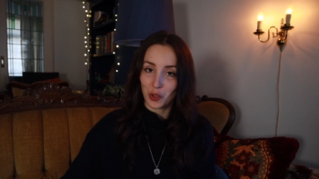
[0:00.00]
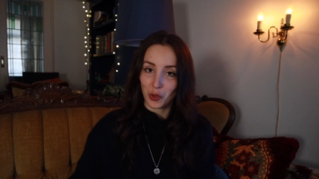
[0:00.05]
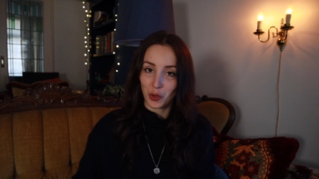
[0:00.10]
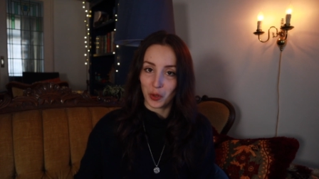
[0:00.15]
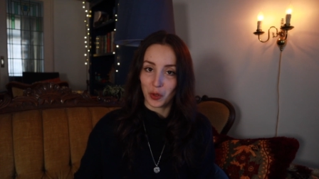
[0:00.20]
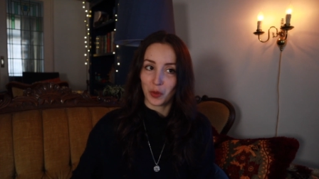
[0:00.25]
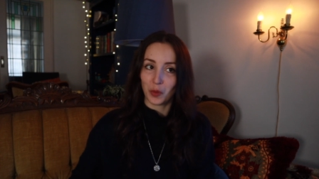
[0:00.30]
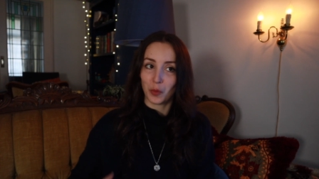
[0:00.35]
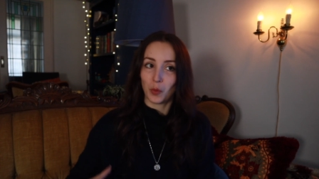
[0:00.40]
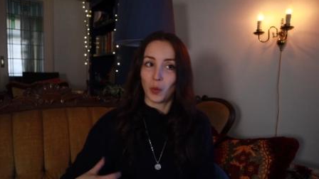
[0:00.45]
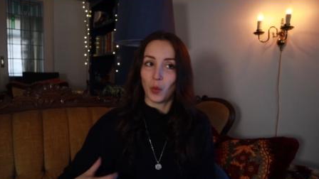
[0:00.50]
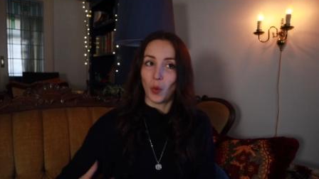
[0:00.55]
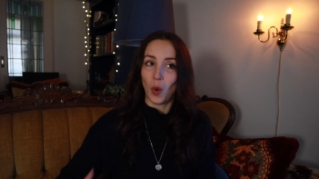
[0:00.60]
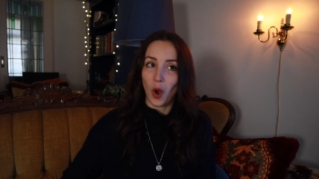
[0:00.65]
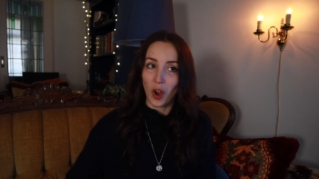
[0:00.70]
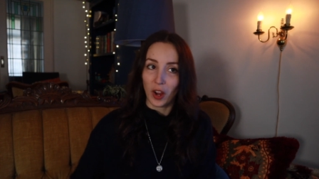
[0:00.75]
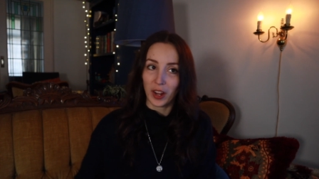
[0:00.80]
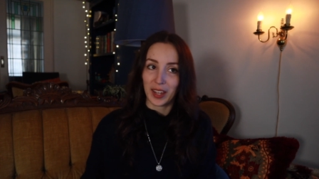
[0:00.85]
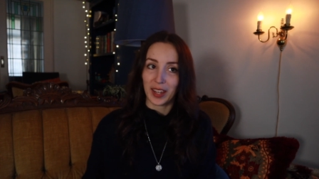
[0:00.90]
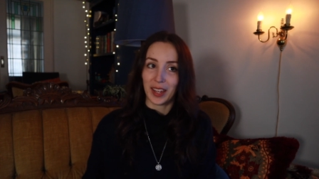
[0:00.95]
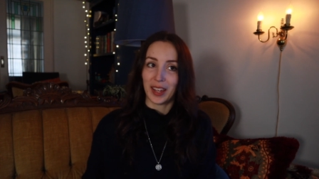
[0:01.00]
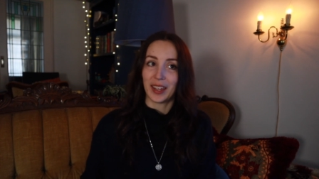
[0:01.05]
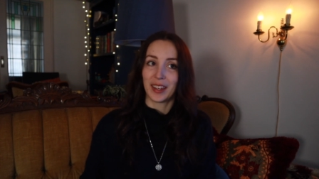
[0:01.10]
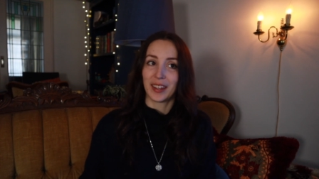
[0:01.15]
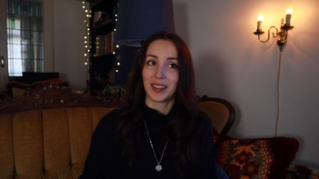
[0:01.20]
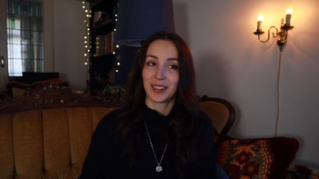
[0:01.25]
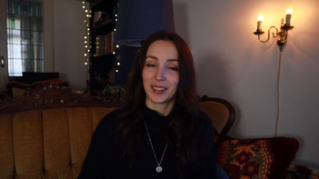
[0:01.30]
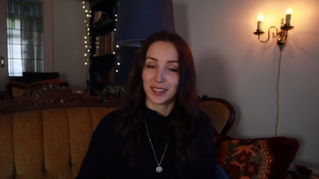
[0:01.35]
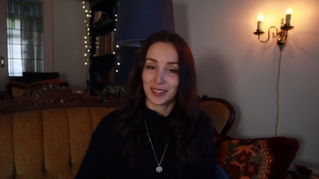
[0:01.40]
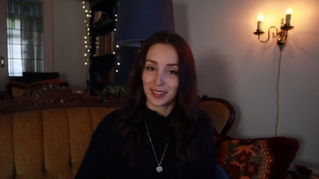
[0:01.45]
you're
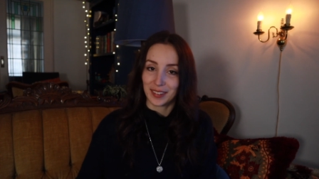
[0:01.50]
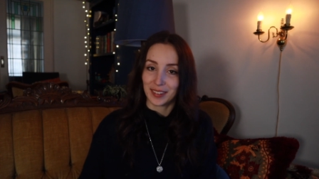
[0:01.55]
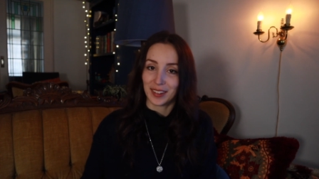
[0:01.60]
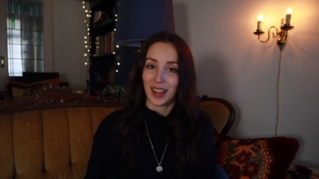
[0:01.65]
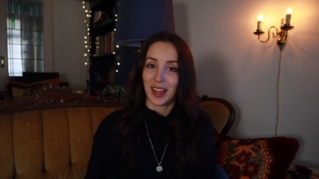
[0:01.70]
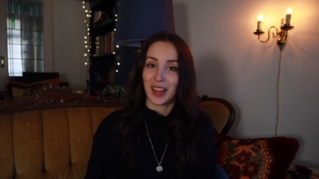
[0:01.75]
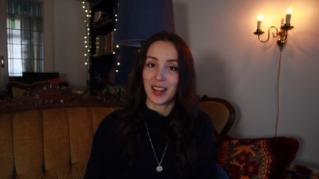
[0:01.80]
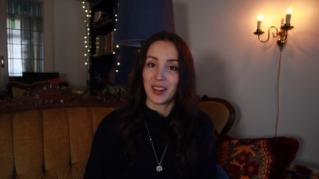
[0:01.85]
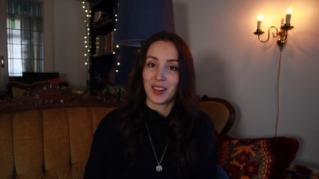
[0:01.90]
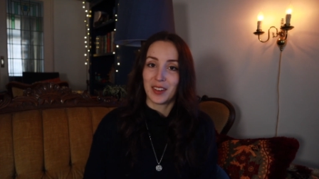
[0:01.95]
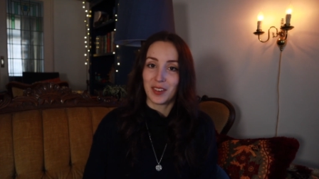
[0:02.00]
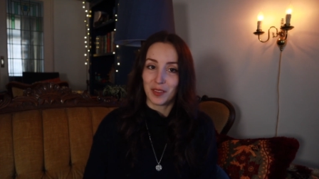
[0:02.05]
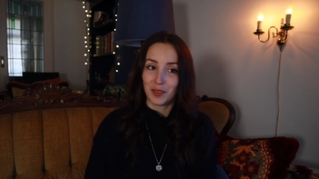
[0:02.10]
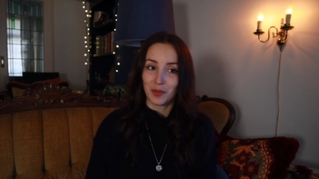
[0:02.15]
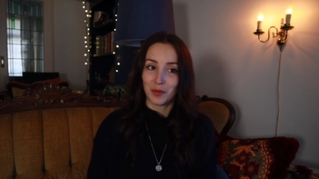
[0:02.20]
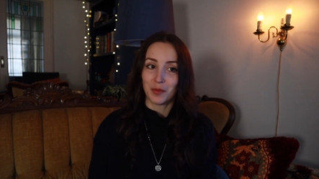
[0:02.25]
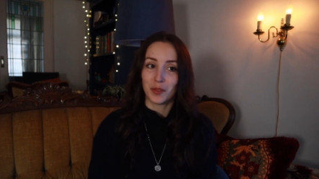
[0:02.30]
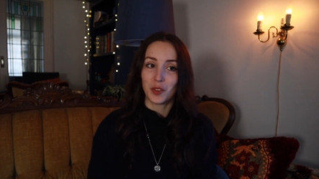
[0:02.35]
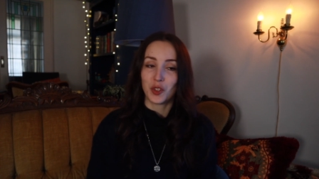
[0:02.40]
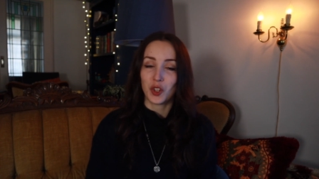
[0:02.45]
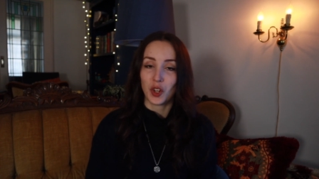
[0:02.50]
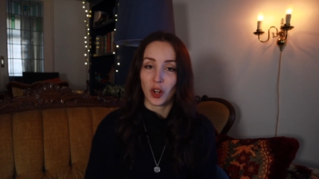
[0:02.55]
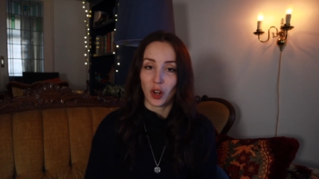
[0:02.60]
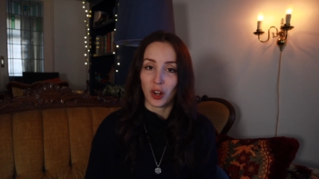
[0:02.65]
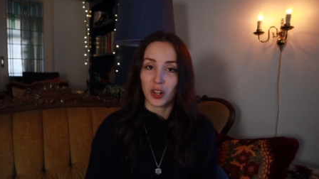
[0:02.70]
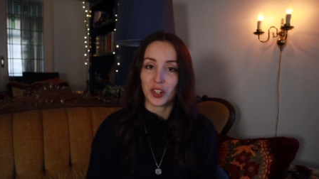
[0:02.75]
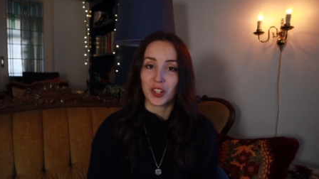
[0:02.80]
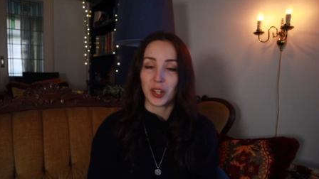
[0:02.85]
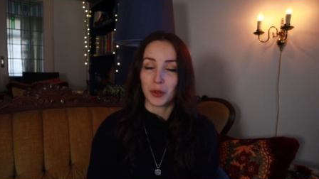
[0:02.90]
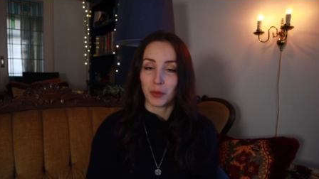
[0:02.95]
walking and
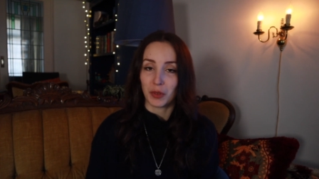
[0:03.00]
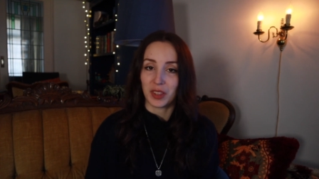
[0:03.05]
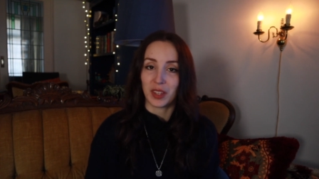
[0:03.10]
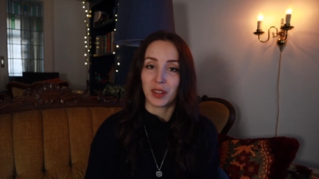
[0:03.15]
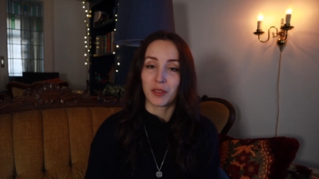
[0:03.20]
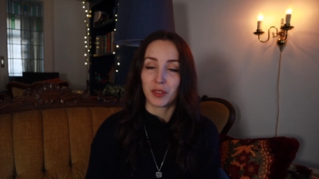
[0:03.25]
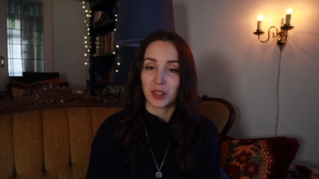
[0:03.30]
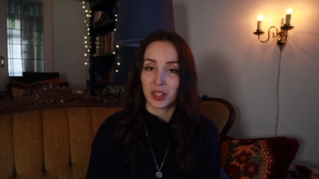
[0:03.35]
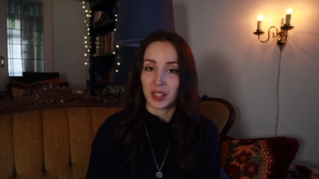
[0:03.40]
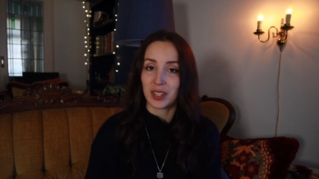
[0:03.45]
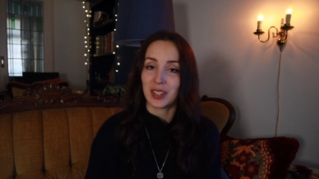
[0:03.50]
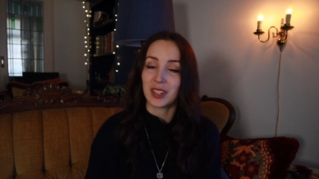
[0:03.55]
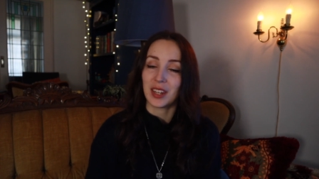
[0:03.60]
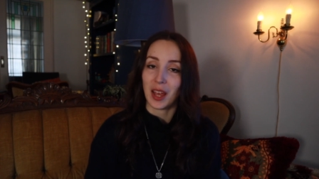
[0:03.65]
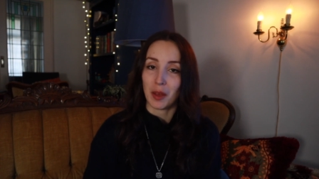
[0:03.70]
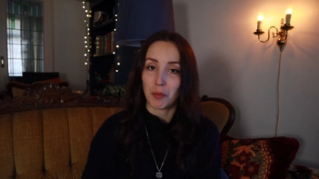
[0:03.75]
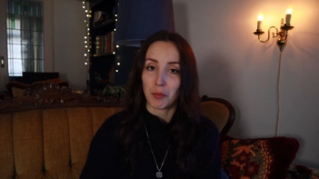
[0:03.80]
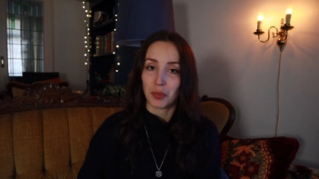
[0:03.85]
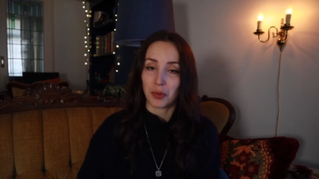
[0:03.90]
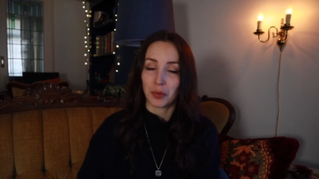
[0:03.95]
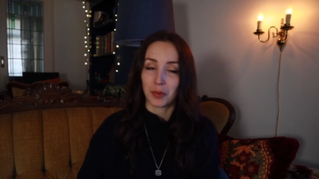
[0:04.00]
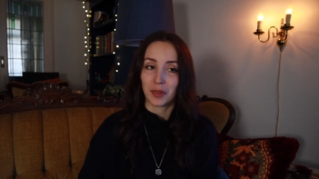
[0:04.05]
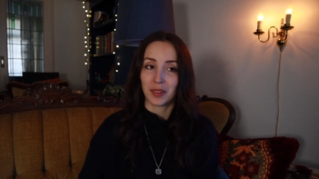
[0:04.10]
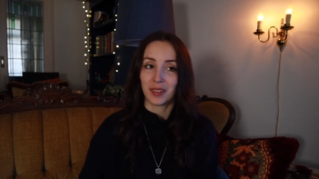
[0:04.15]
charging with every step,